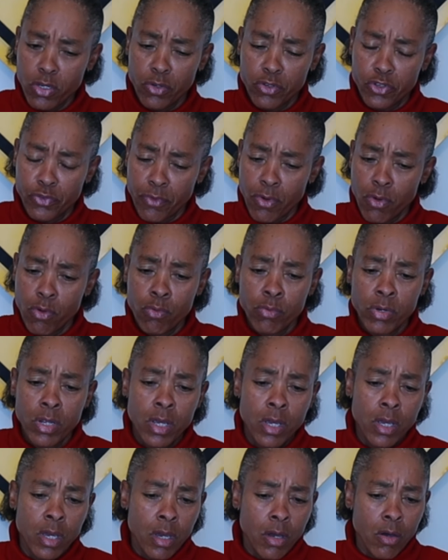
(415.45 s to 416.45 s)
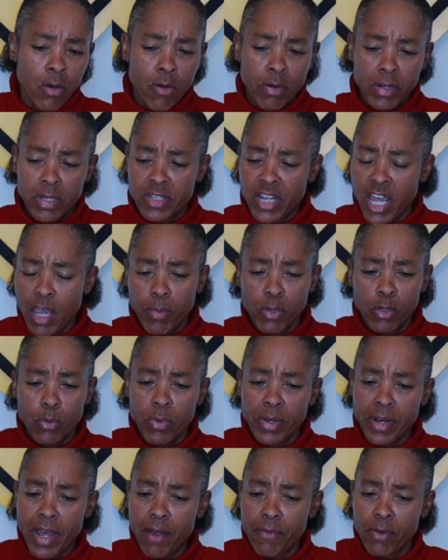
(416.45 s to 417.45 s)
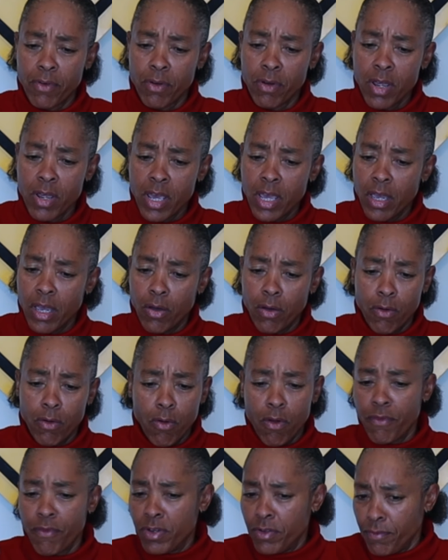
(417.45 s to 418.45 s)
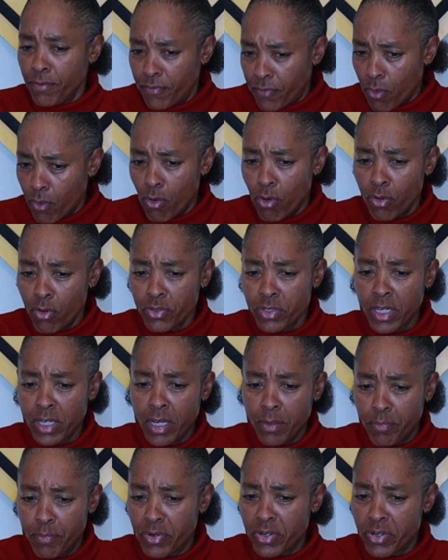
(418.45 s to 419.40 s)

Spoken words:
drone on a table or whatever, or if it falls, it